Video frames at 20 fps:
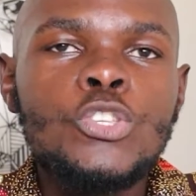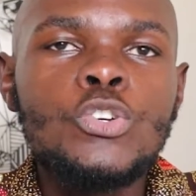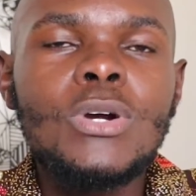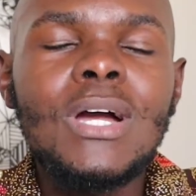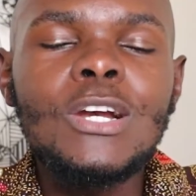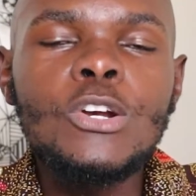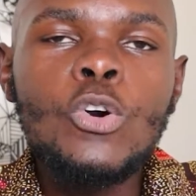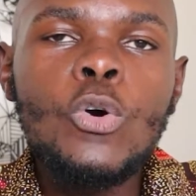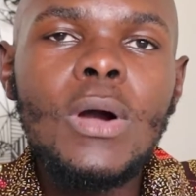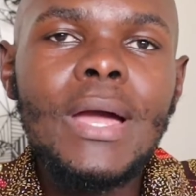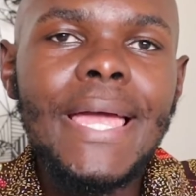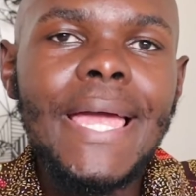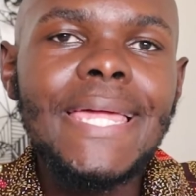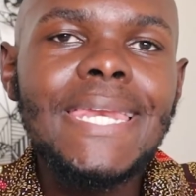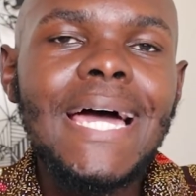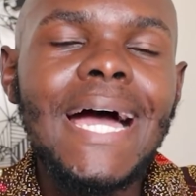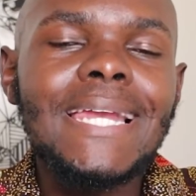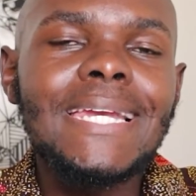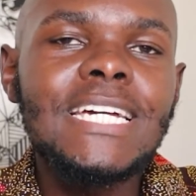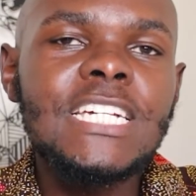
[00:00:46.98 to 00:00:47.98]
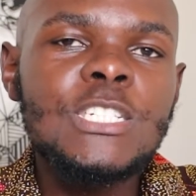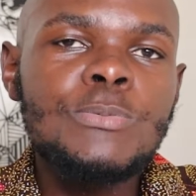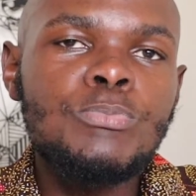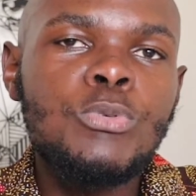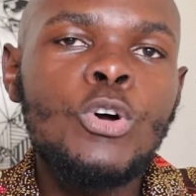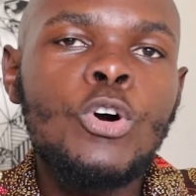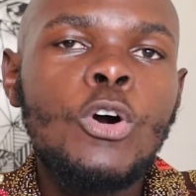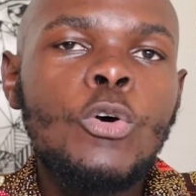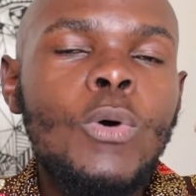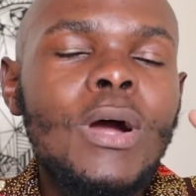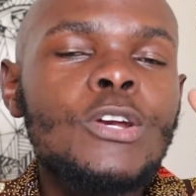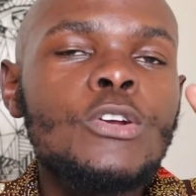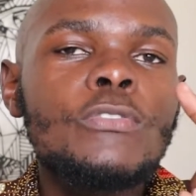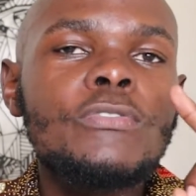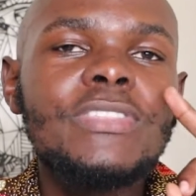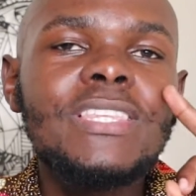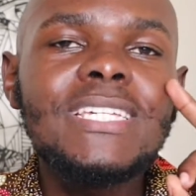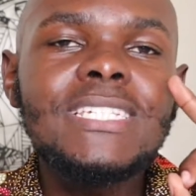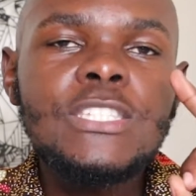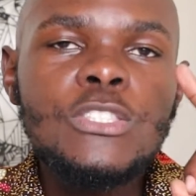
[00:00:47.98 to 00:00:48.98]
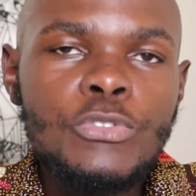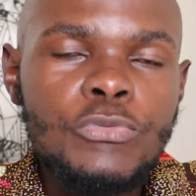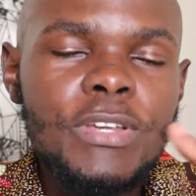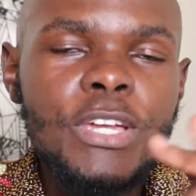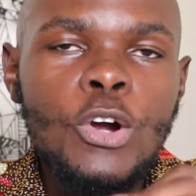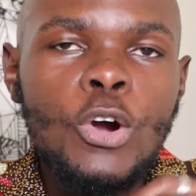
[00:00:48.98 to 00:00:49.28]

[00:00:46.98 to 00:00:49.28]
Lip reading: you can go ahead and explore one of these 3